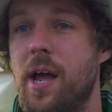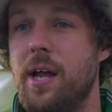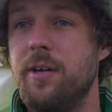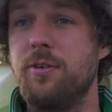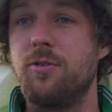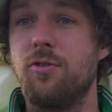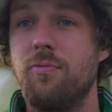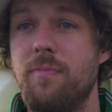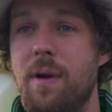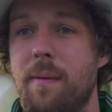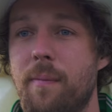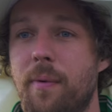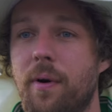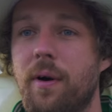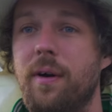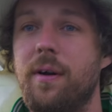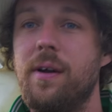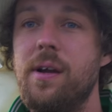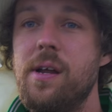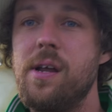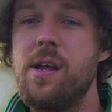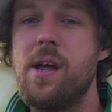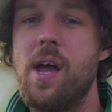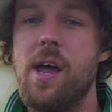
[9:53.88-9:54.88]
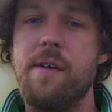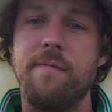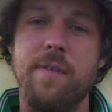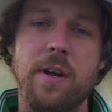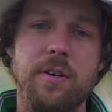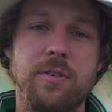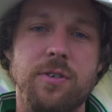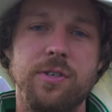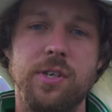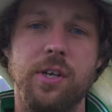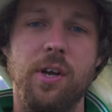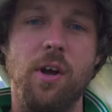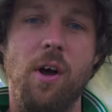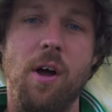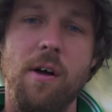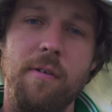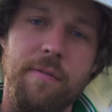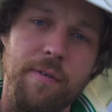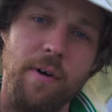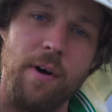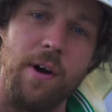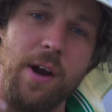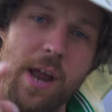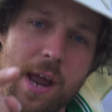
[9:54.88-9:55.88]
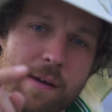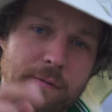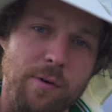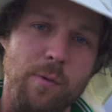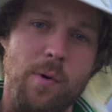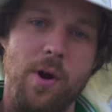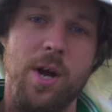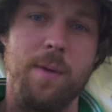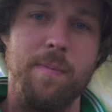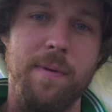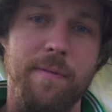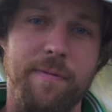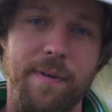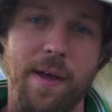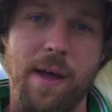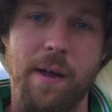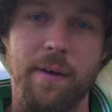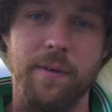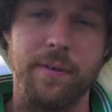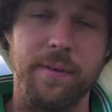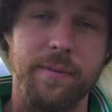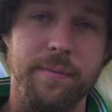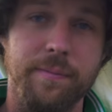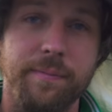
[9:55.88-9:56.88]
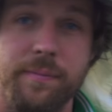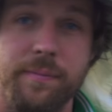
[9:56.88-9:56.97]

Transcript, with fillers: And just remember, adventures in golf are everywhere to be found.